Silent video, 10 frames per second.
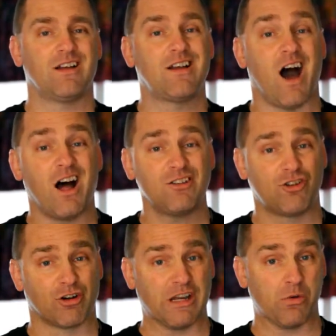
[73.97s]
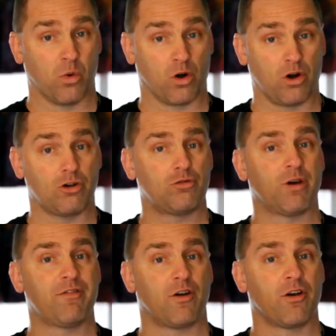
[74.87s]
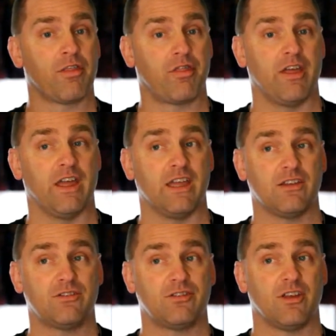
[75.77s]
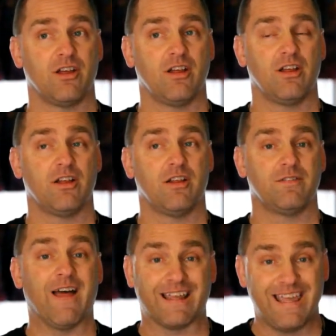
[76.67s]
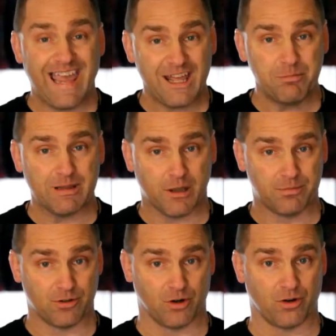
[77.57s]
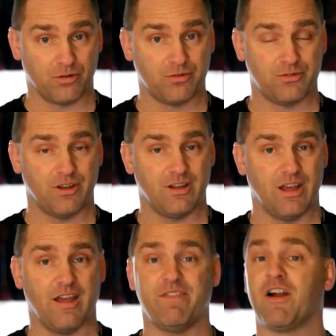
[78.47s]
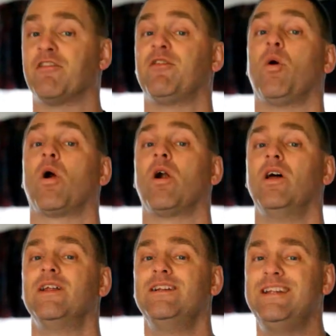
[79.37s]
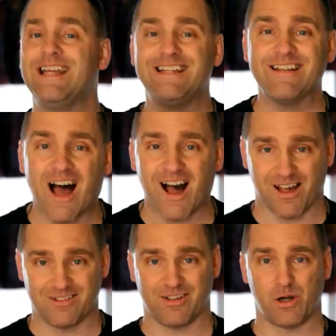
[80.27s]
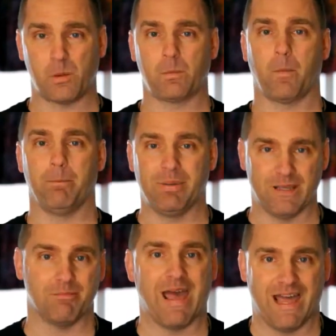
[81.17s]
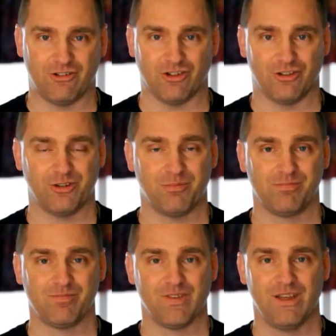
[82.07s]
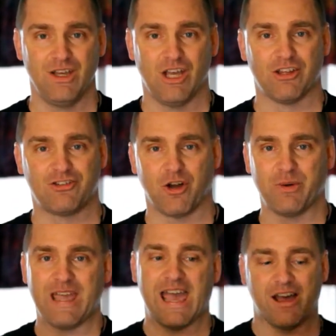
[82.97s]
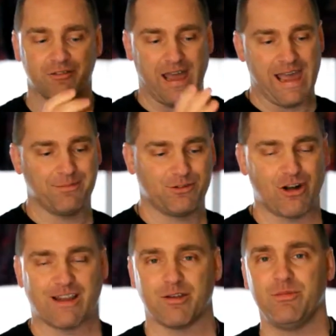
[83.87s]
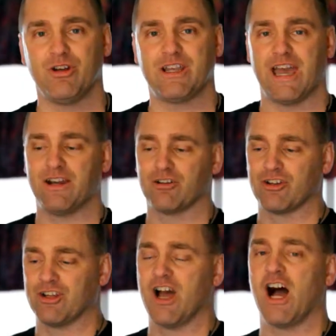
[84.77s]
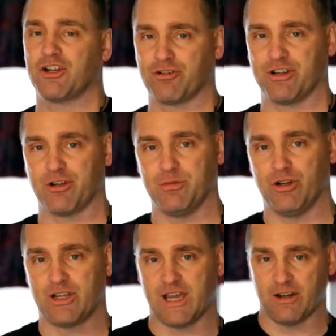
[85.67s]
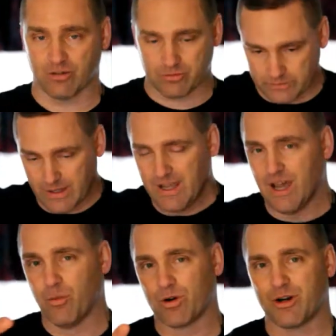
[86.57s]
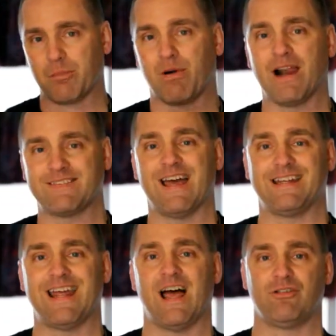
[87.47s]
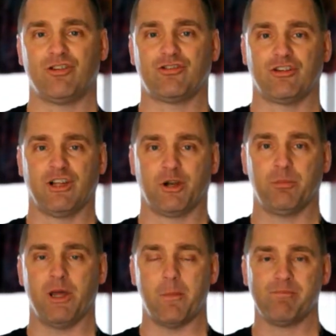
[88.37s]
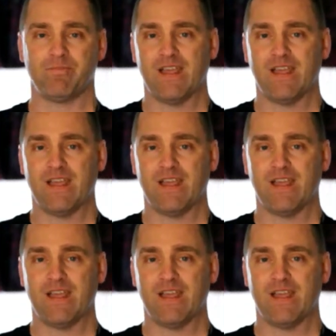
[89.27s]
Concrete words refer to things that can be observed and therefore need not be imagined. And so we have abstract communicators and concrete communicators. And we're going to break that down just a little bit.